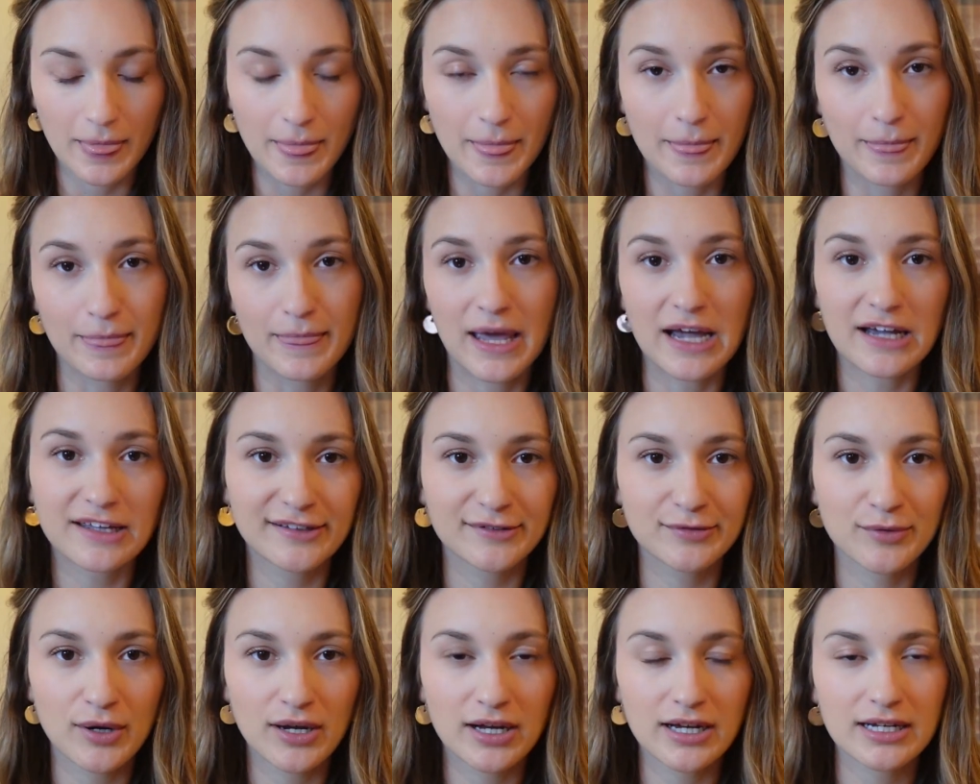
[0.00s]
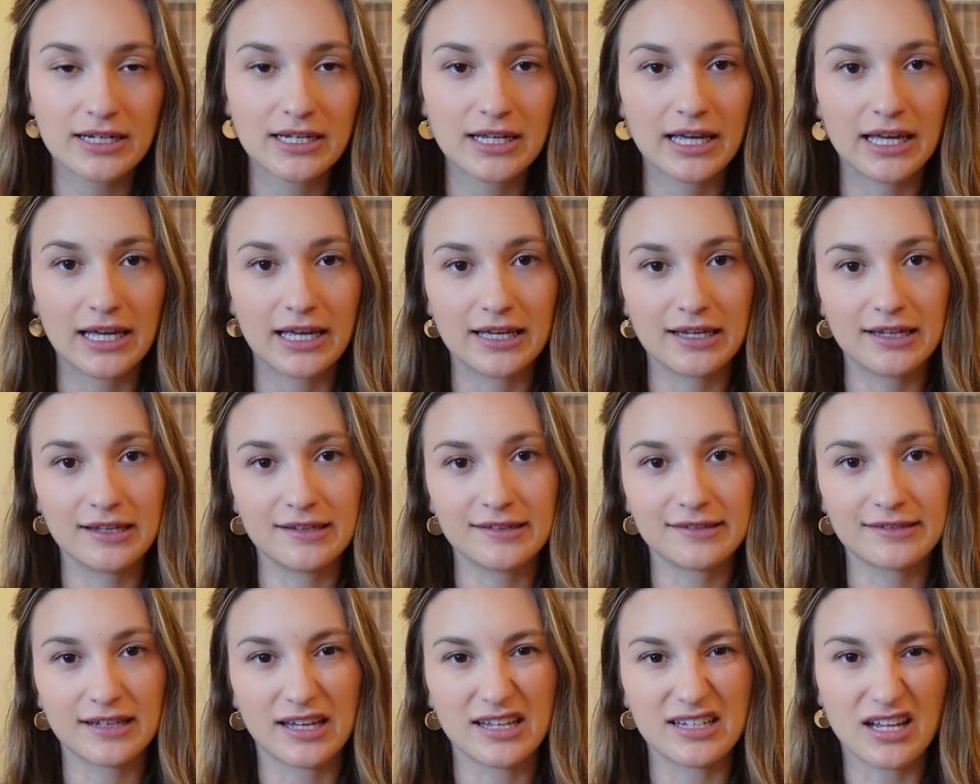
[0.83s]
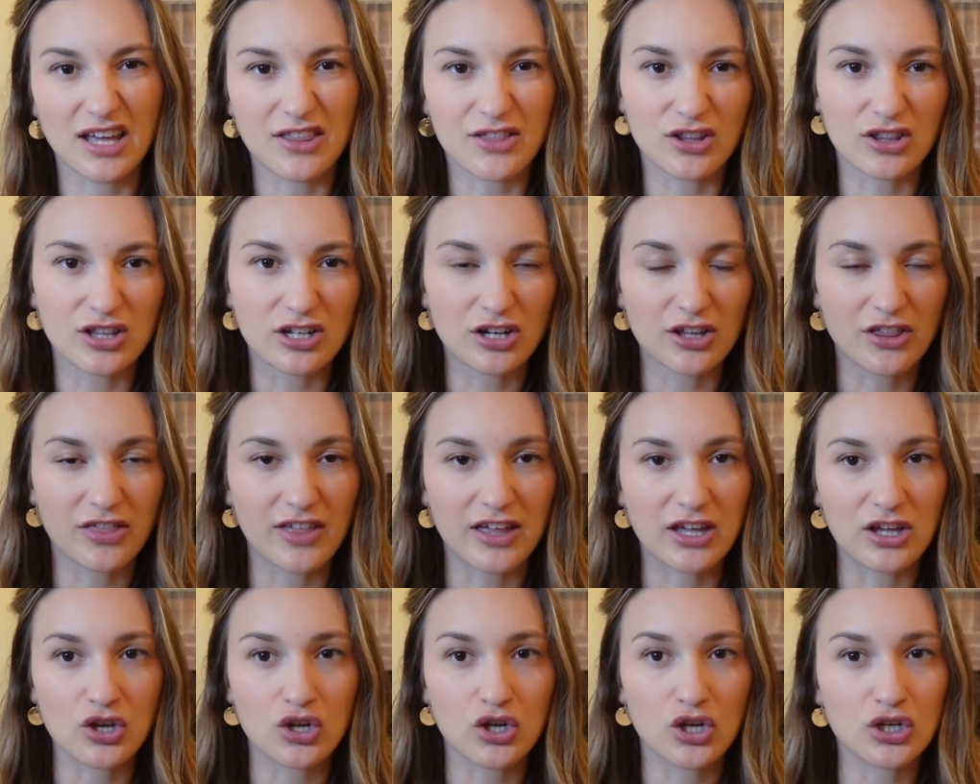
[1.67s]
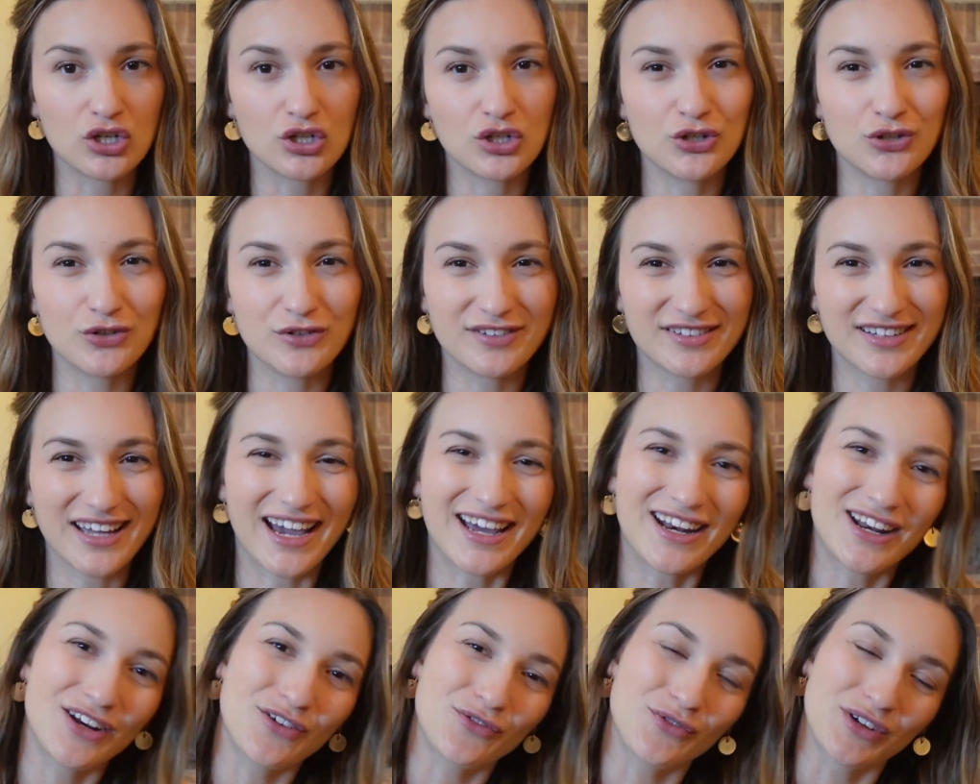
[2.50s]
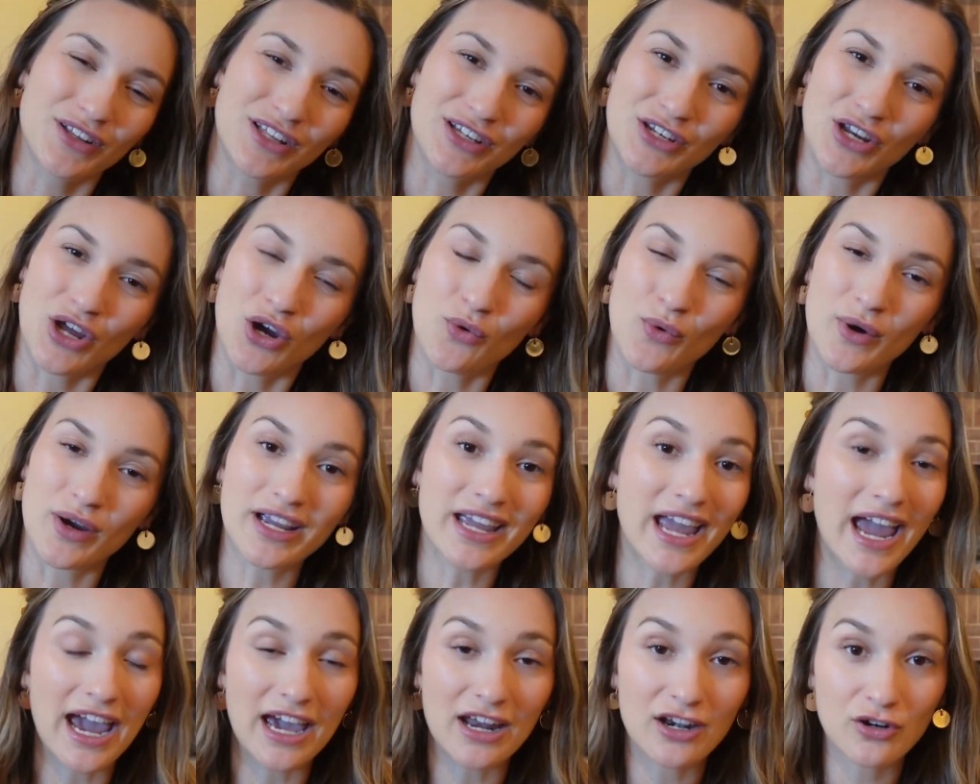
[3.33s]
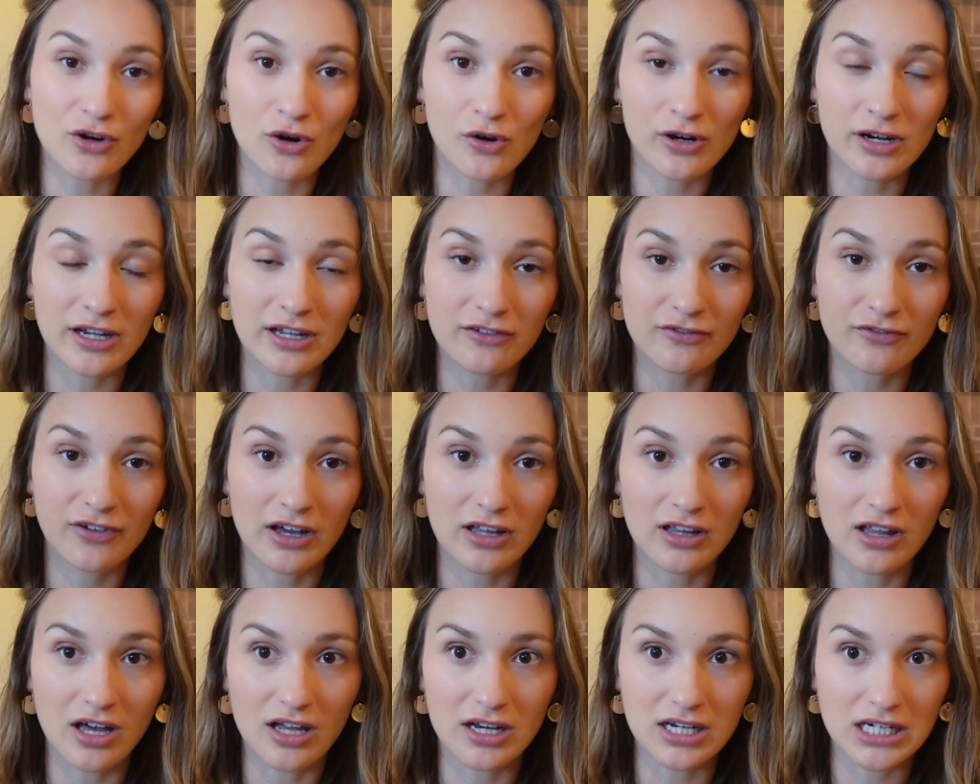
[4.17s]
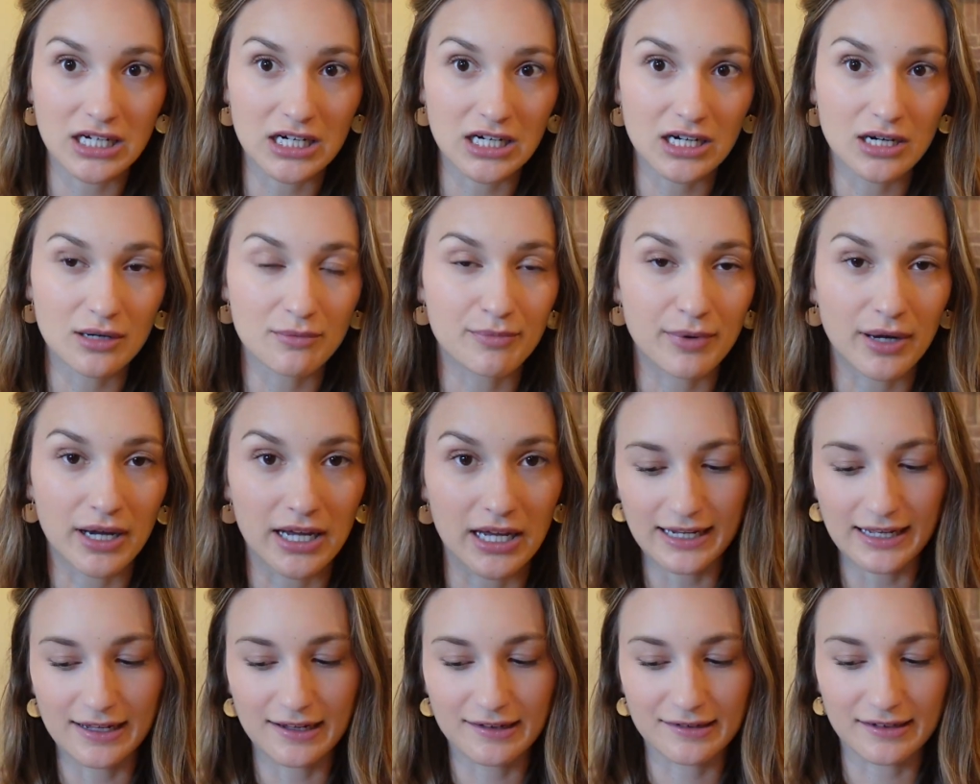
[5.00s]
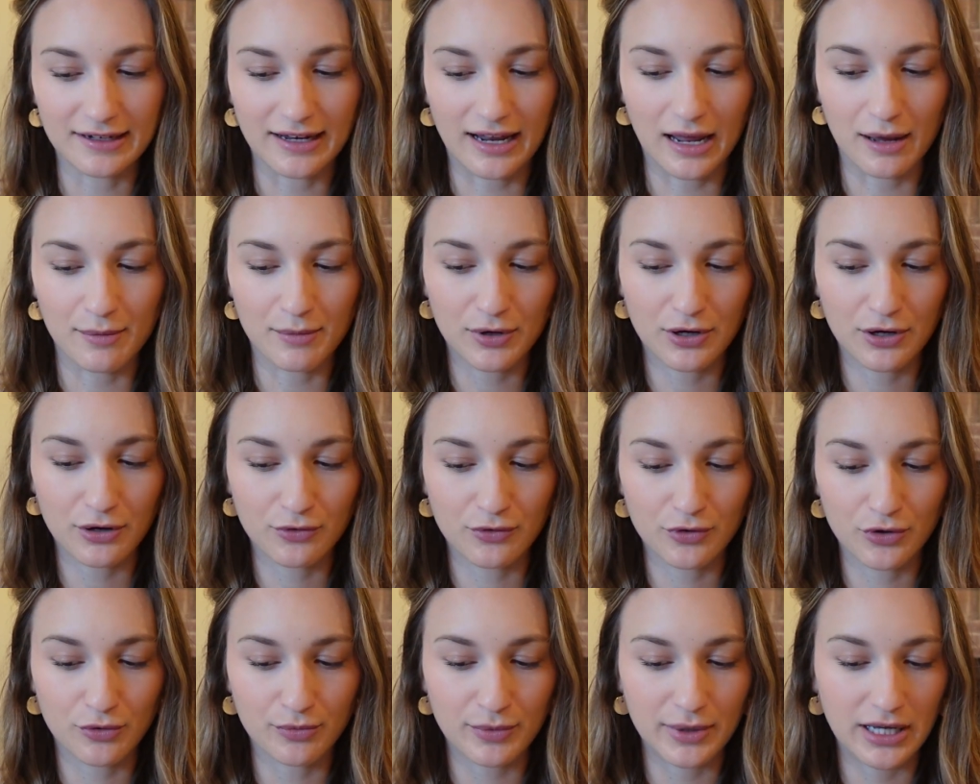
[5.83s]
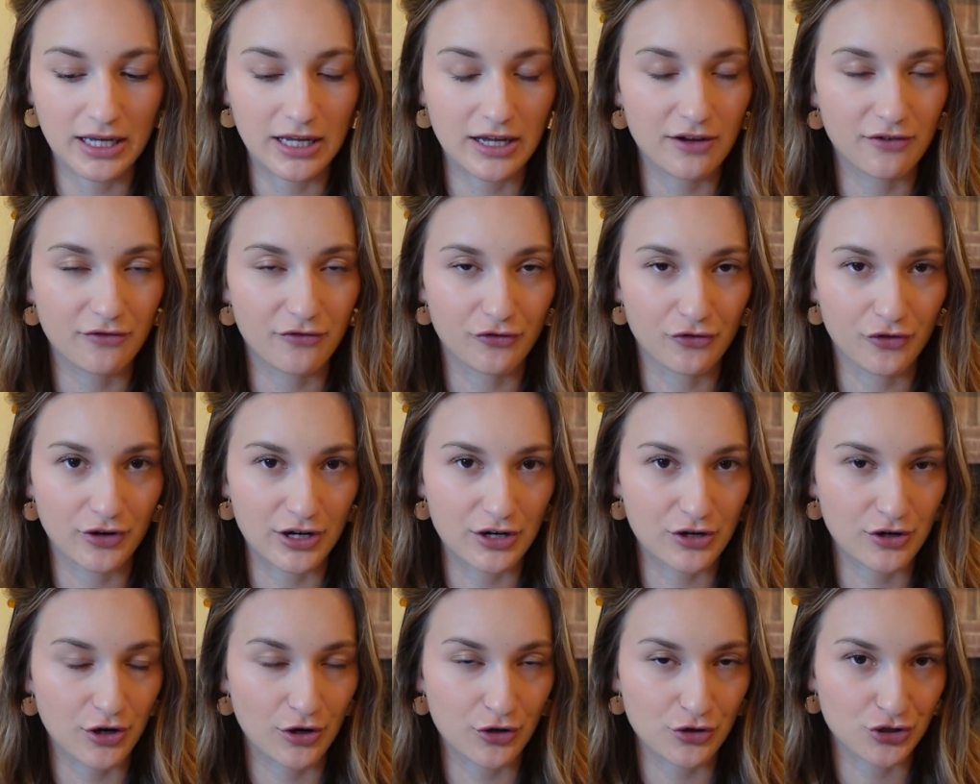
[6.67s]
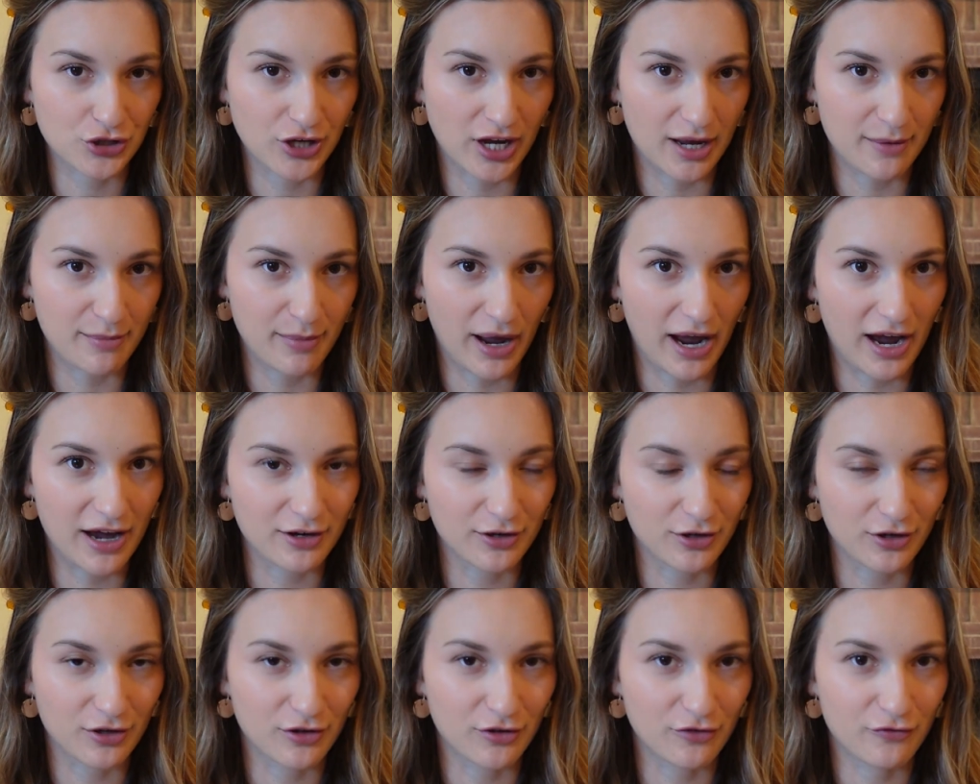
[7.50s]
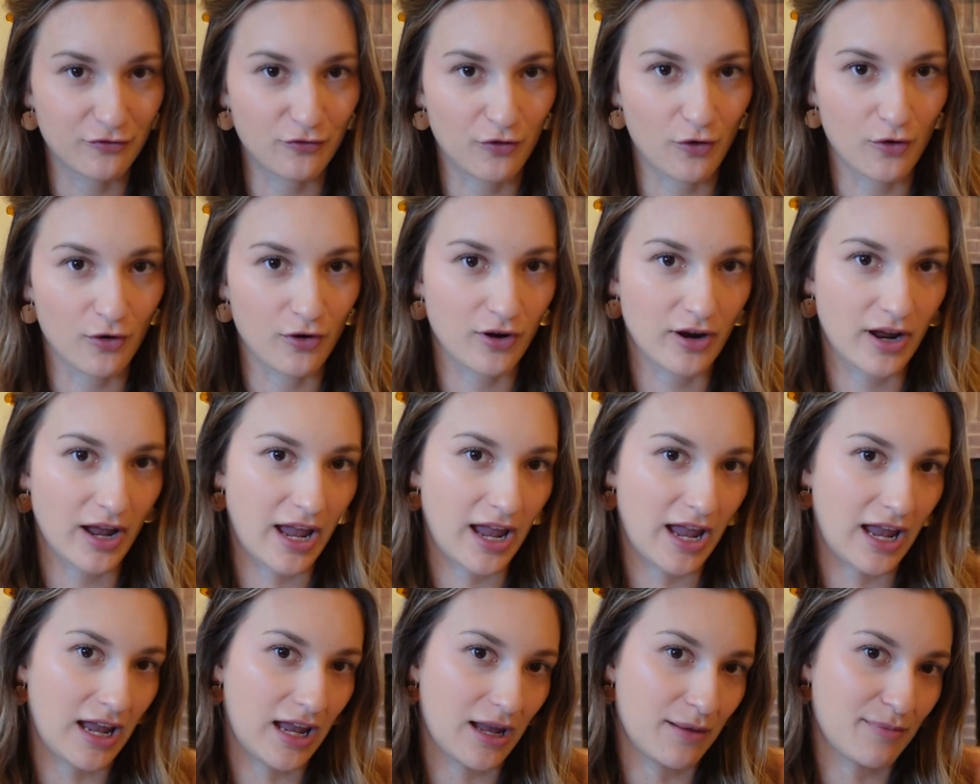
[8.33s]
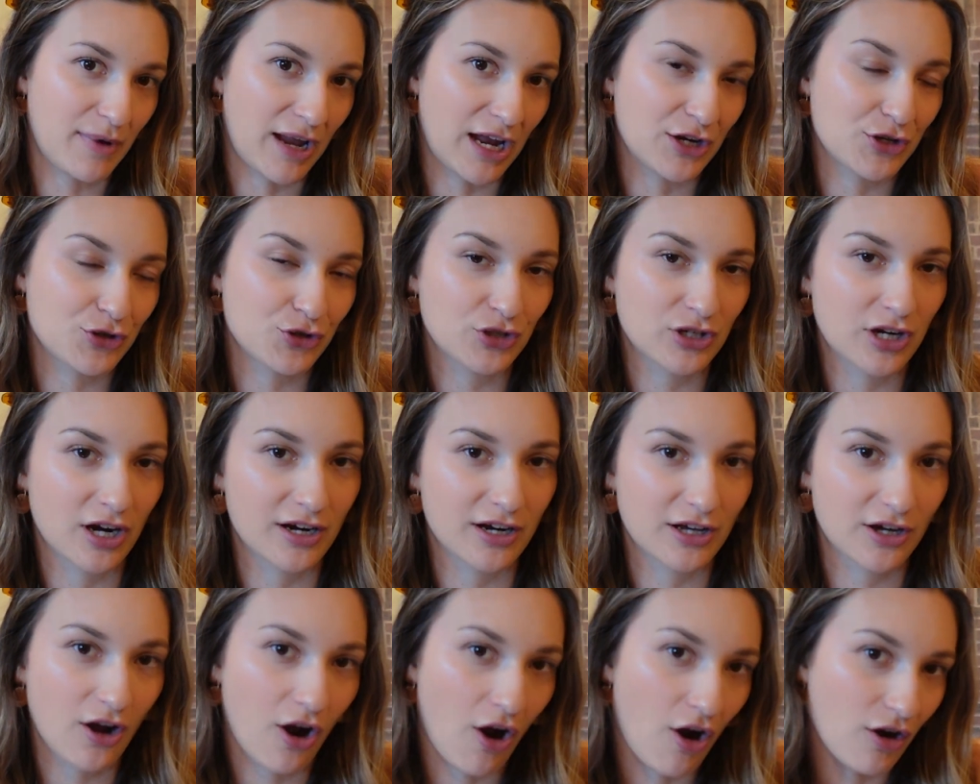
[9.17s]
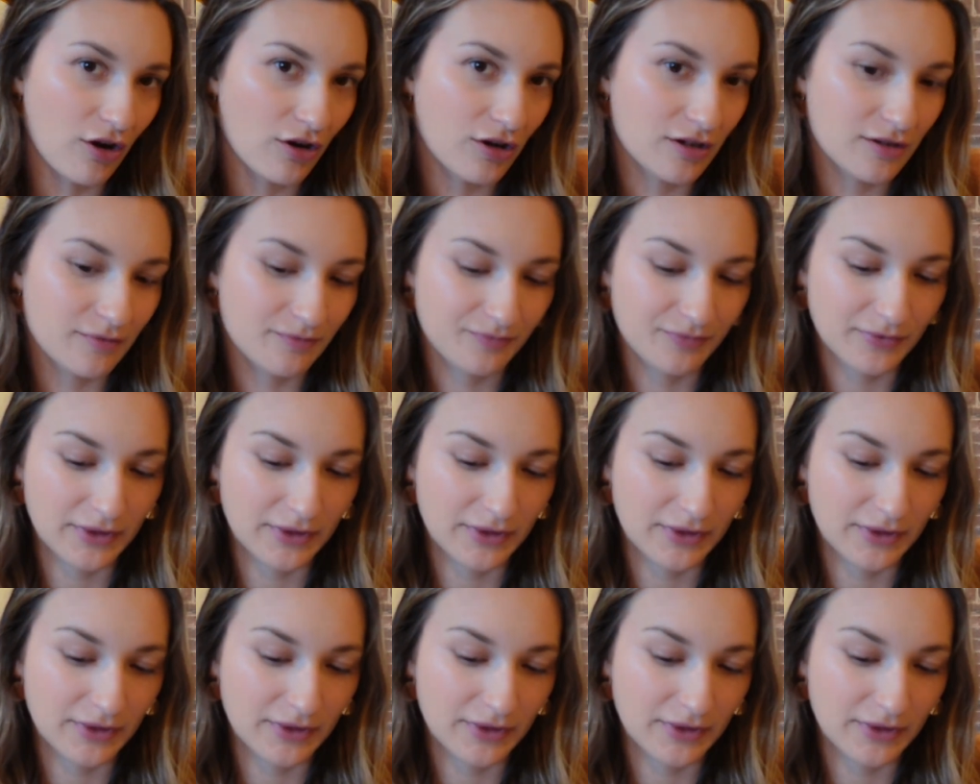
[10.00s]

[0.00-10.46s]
Next one is another little thing you can use. I didn't really know what category it fell under, but it is an amigurumi free crochet pattern for a patriotic heart.